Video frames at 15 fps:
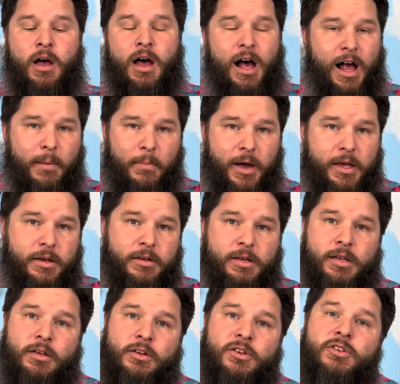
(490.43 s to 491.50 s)
I might
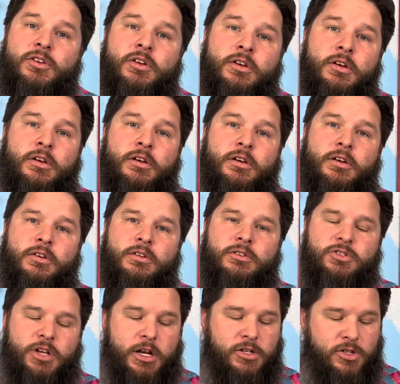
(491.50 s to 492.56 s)

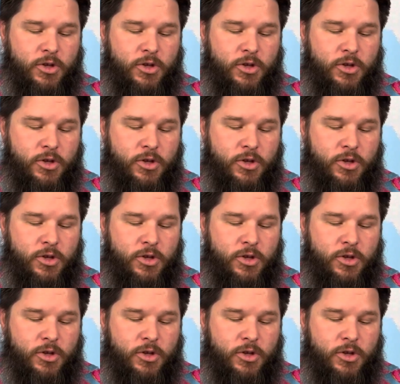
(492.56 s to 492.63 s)
change the